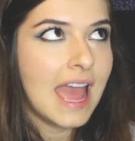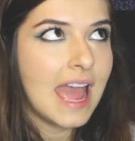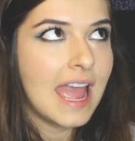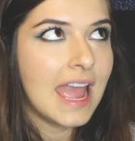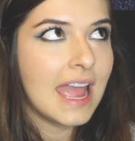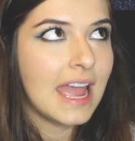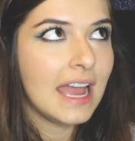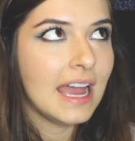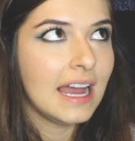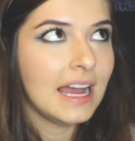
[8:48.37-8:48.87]

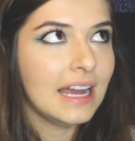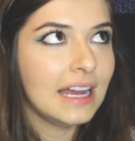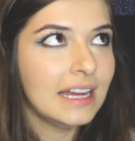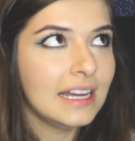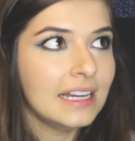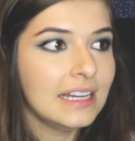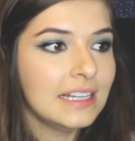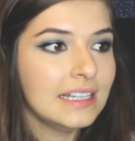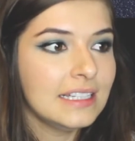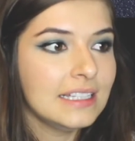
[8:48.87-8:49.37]

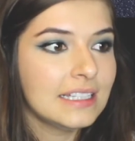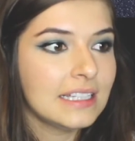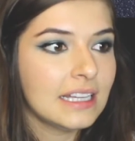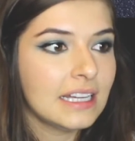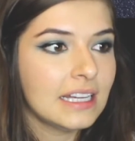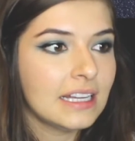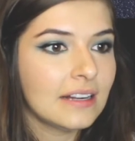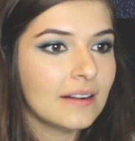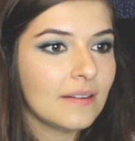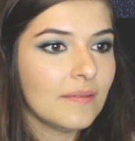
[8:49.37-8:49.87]
And
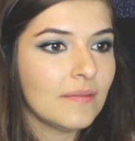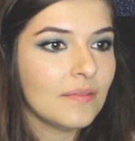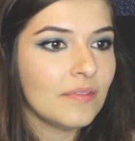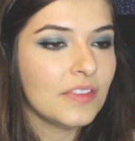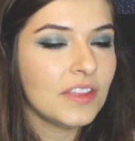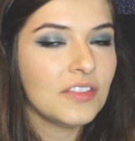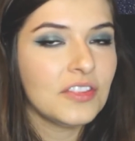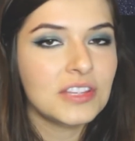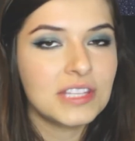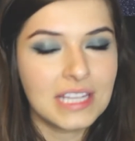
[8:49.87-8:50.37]

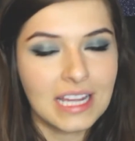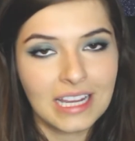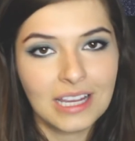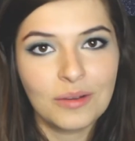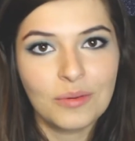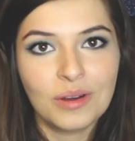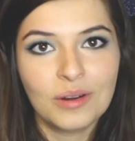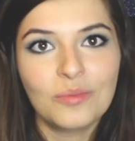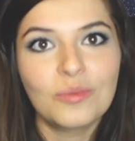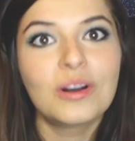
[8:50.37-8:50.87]
then the
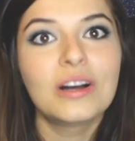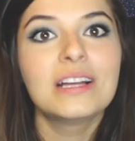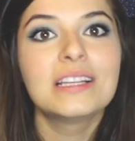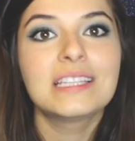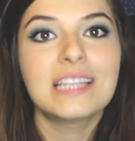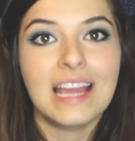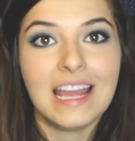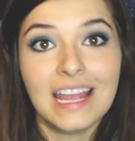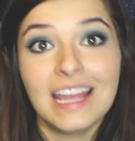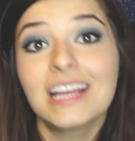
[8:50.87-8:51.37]
second one
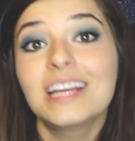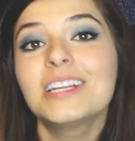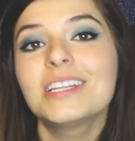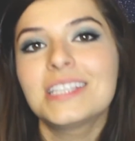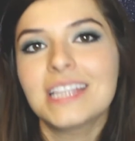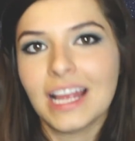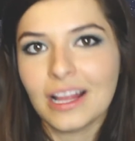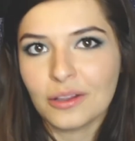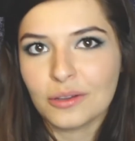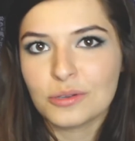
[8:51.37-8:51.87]
was a
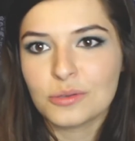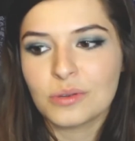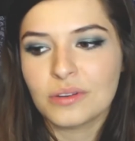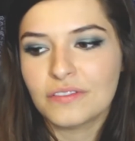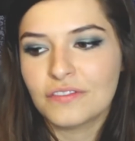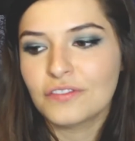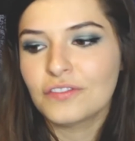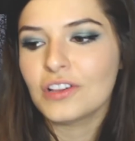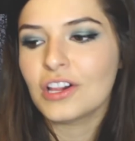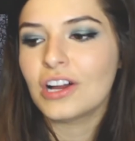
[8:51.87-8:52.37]
Taylor
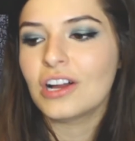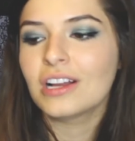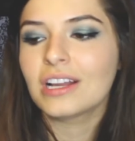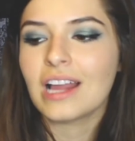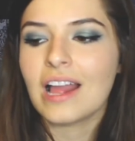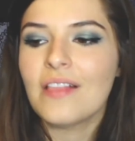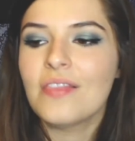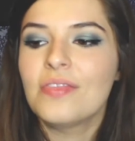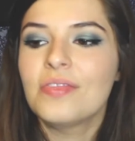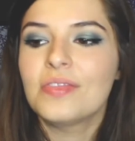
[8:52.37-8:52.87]
Swift
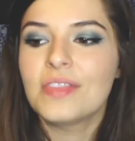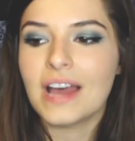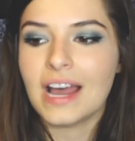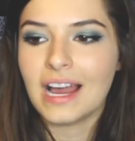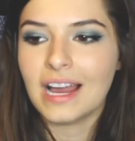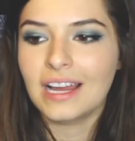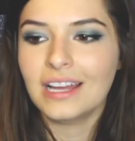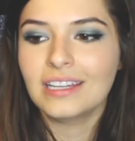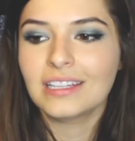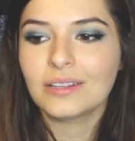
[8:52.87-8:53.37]
vlog, and
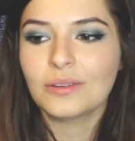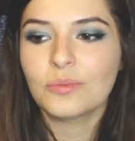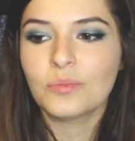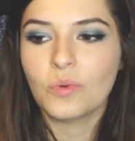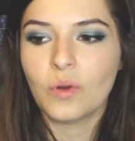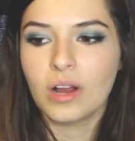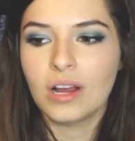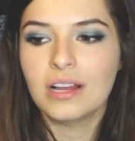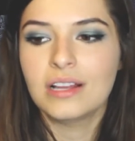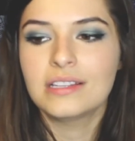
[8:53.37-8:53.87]
that
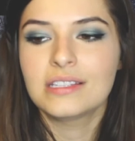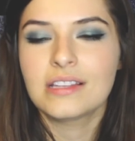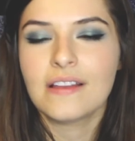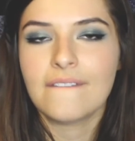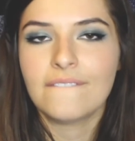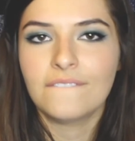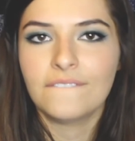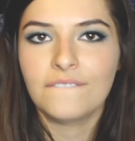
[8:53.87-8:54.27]
was